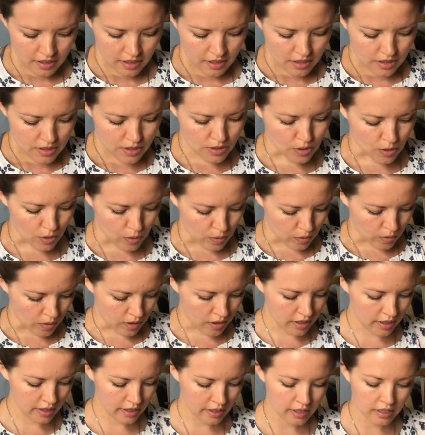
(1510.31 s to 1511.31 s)
So
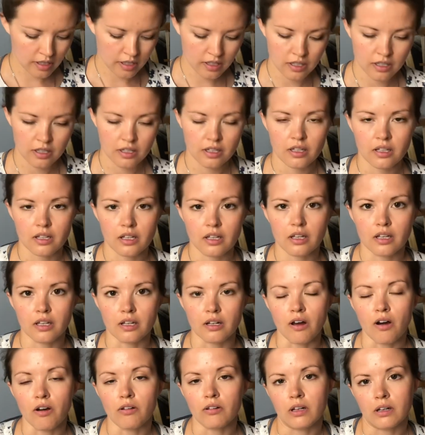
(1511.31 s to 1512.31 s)
in
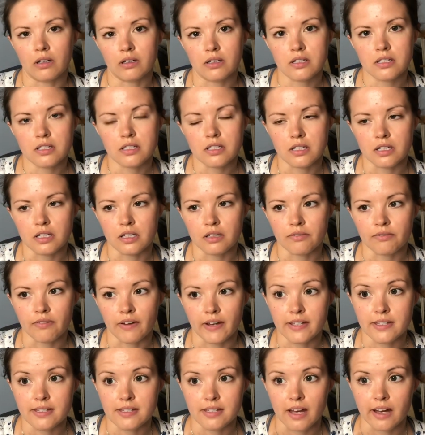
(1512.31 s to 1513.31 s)
all honesty, if I
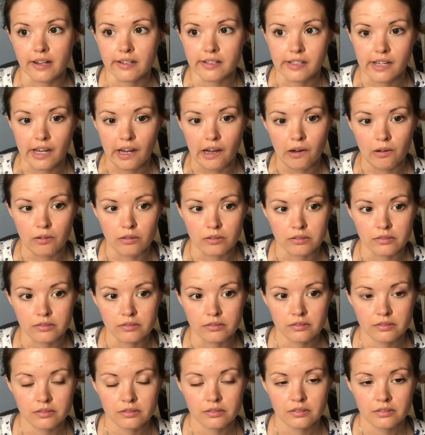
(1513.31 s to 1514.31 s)
sat down
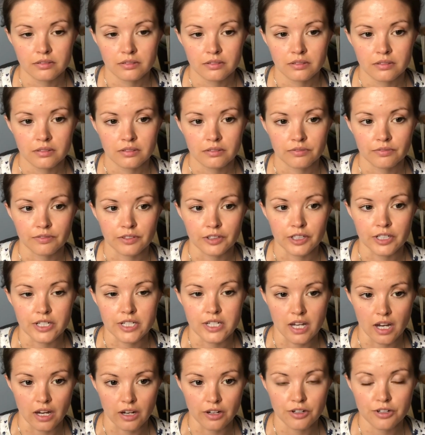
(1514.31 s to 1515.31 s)
for a
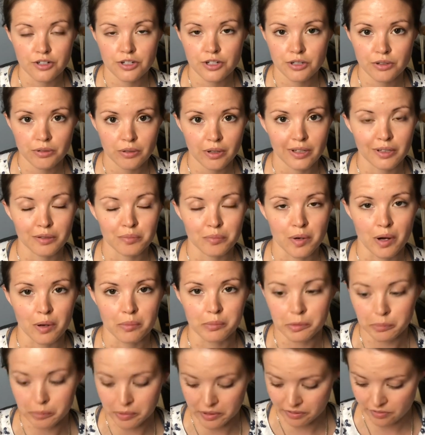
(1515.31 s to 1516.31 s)
day or two, I could
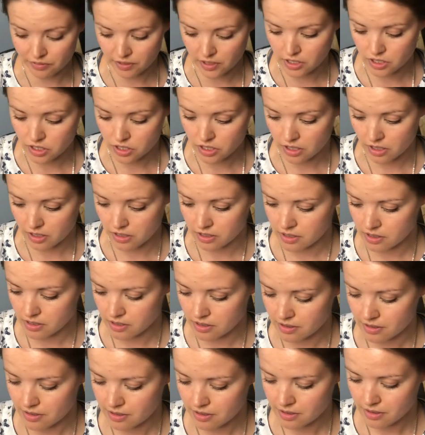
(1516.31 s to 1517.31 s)
probably finish this
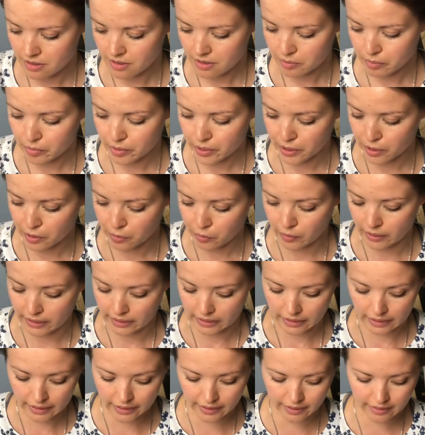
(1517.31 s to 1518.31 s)
pretty
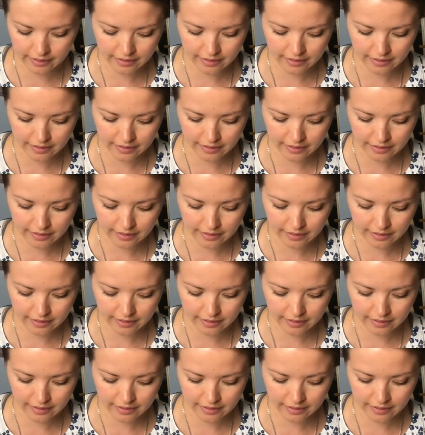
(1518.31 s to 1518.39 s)
quickly.